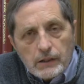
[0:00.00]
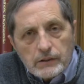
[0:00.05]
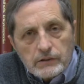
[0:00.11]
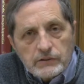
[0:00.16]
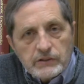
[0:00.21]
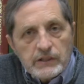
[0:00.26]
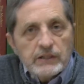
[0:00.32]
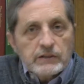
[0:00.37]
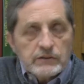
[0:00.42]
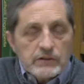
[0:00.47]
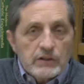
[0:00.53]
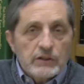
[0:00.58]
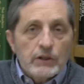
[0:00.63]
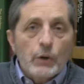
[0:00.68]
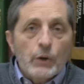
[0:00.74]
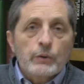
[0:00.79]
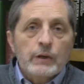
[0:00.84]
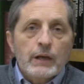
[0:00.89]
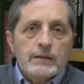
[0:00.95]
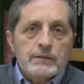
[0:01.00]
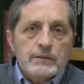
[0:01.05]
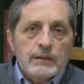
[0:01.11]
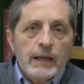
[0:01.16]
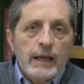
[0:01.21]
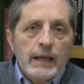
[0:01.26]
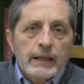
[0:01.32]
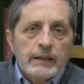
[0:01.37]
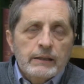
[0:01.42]
season known as
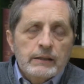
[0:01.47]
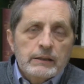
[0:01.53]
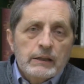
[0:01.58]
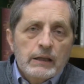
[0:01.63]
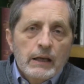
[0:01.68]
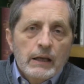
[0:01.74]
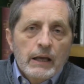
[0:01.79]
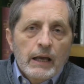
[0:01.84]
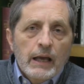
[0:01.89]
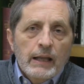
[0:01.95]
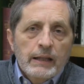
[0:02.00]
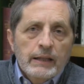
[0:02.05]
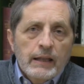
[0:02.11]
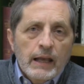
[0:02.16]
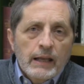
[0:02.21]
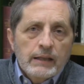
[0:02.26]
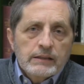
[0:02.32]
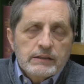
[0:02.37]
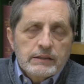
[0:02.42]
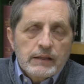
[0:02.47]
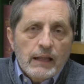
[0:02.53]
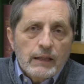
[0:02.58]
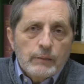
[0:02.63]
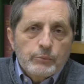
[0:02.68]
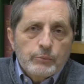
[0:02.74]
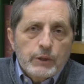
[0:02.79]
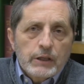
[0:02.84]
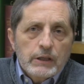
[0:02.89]
Lent, and then
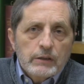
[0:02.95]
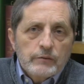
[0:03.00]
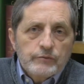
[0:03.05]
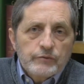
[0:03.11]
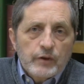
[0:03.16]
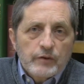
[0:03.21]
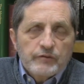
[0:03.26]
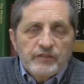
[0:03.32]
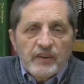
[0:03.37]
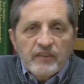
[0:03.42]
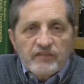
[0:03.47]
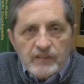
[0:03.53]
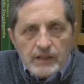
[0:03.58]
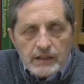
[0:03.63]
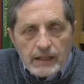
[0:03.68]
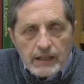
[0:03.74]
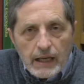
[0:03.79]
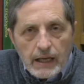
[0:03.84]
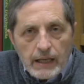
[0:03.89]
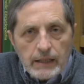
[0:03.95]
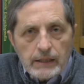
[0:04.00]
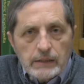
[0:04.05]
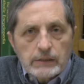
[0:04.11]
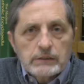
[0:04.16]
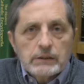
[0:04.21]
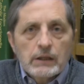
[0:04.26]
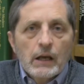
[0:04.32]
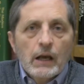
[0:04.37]
celebrated for 50
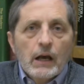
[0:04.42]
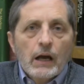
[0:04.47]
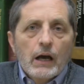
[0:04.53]
days